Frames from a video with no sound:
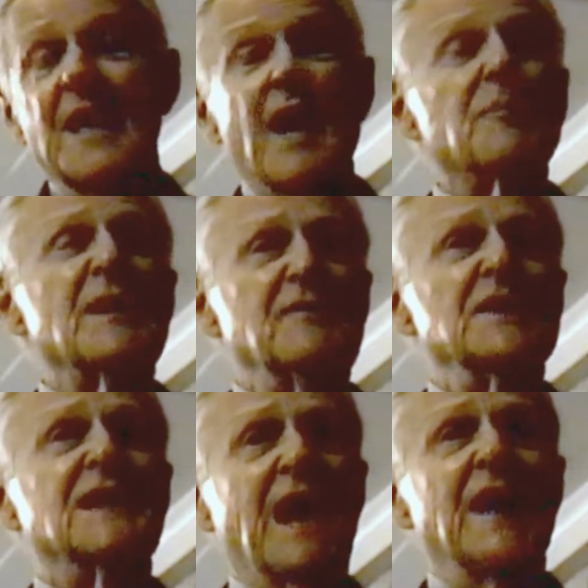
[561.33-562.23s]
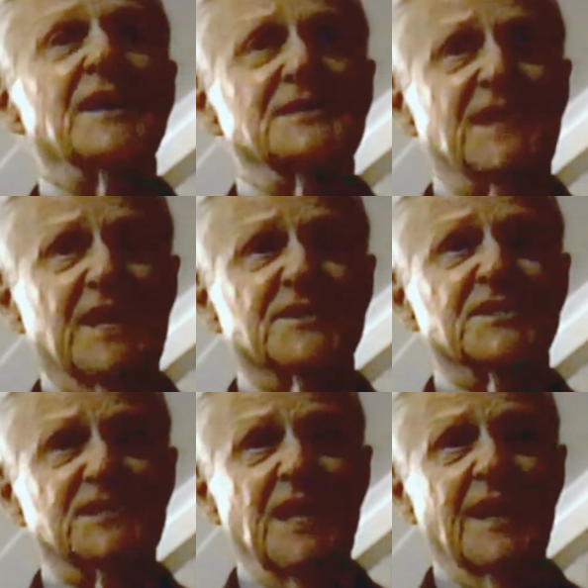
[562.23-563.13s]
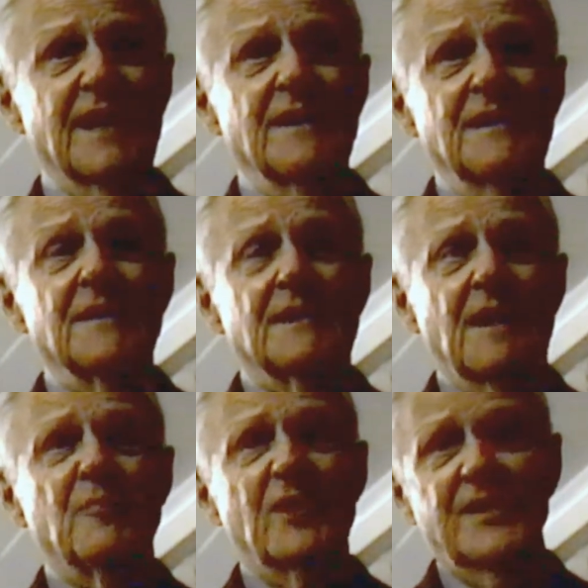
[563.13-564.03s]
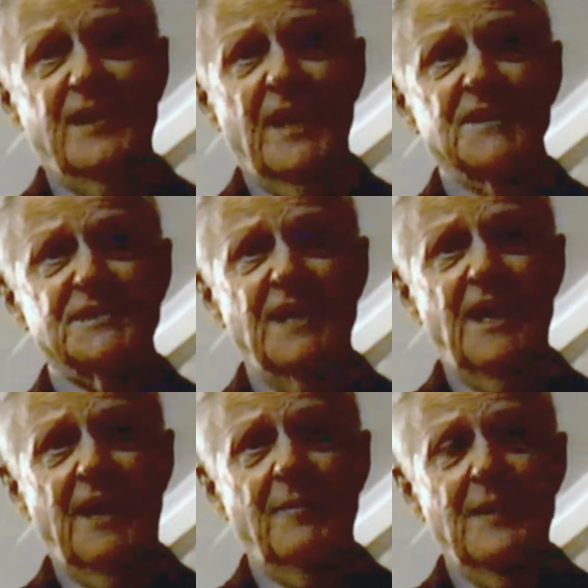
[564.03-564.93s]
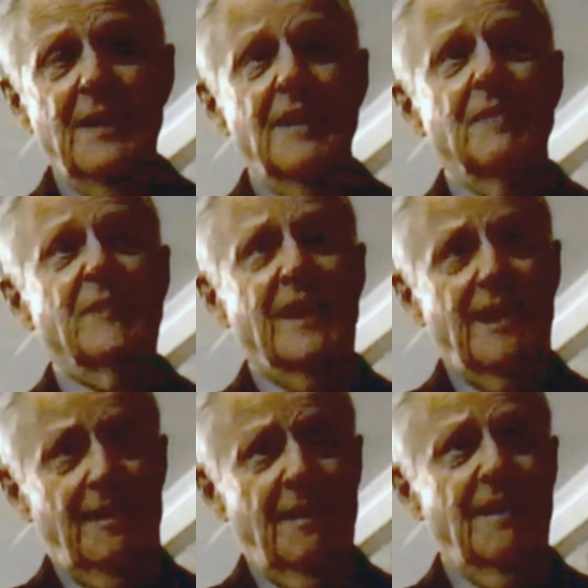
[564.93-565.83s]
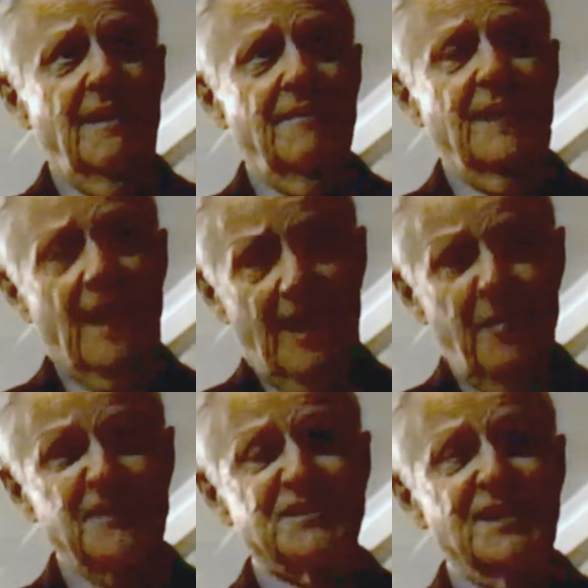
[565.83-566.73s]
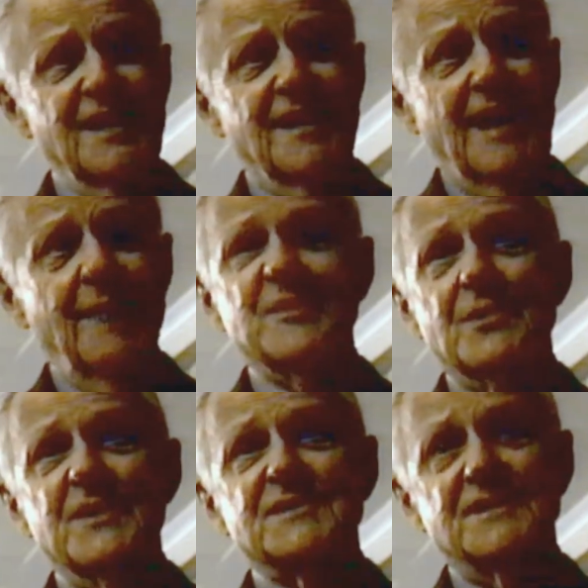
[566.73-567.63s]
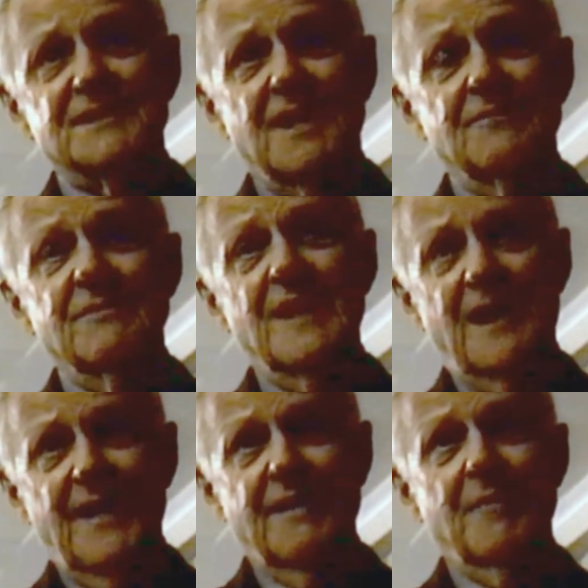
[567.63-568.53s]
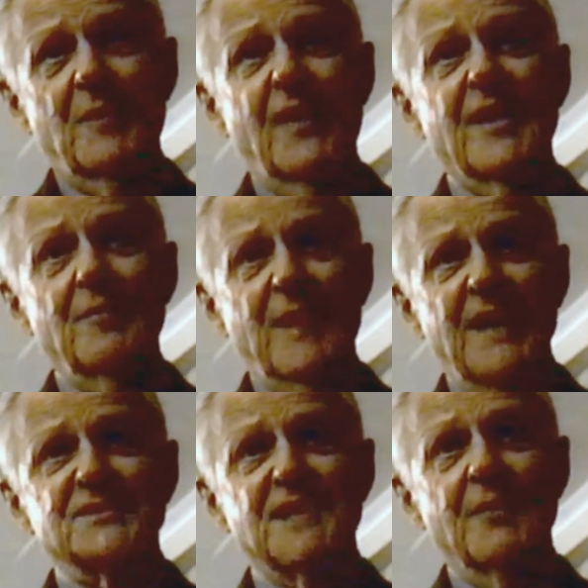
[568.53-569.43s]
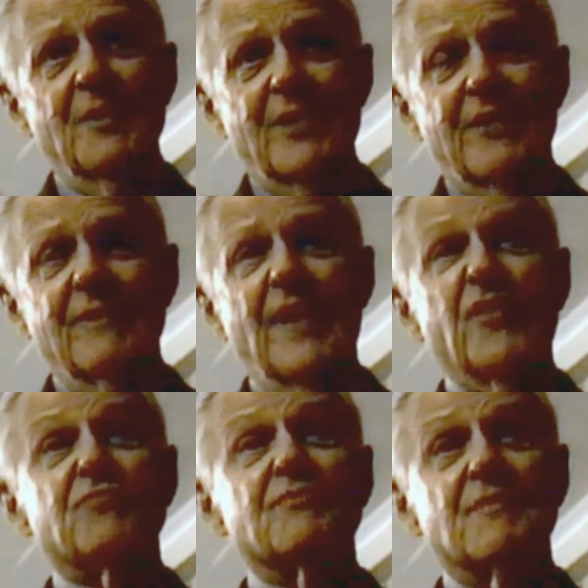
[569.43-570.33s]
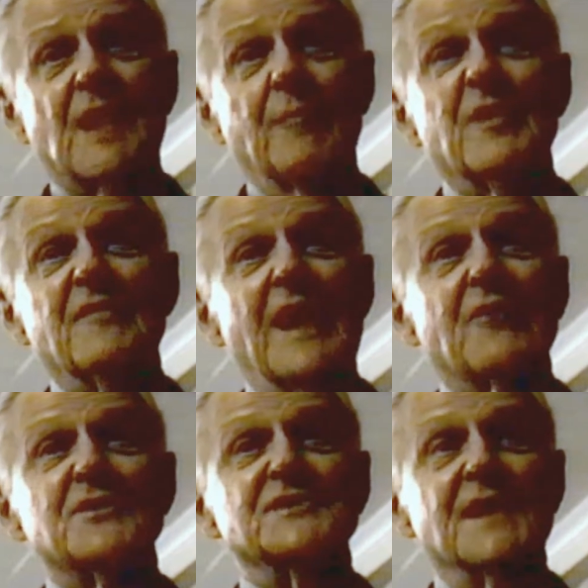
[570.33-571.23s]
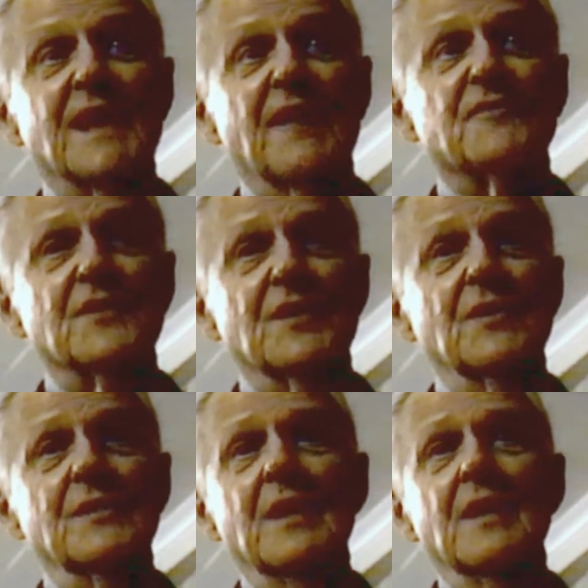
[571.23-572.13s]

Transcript: I believe he died in Texas selling broadcast time. But ABC came to us and said, "We'd like American Bandstand. We want to run it for a couple of hours in the afternoon."